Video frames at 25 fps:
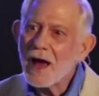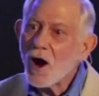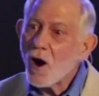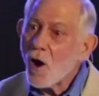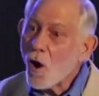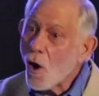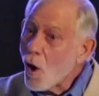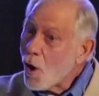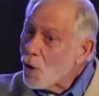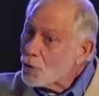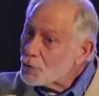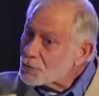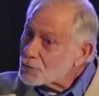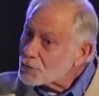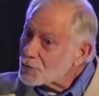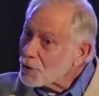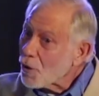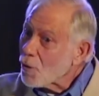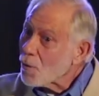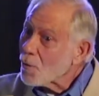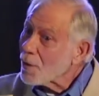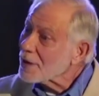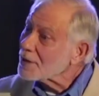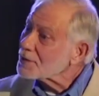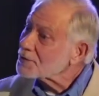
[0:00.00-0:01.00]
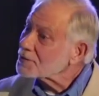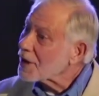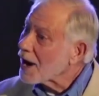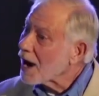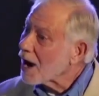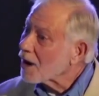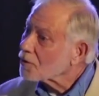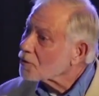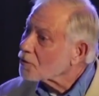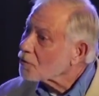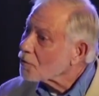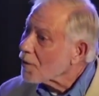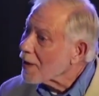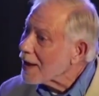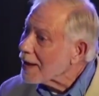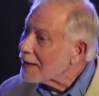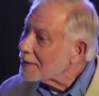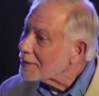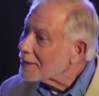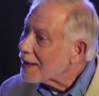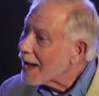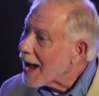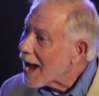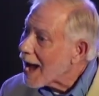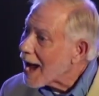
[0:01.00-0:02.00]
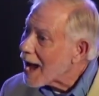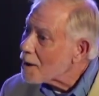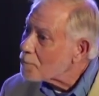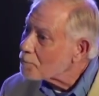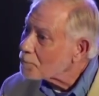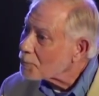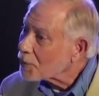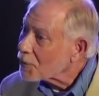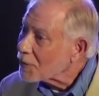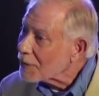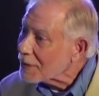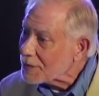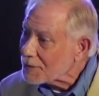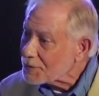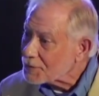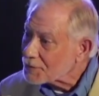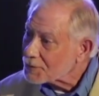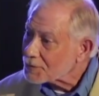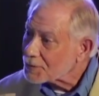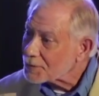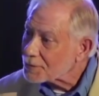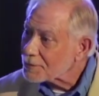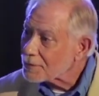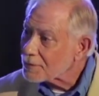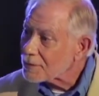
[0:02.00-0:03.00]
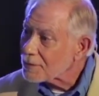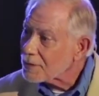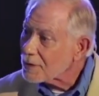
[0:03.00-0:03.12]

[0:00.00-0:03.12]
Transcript: also as our great high priest,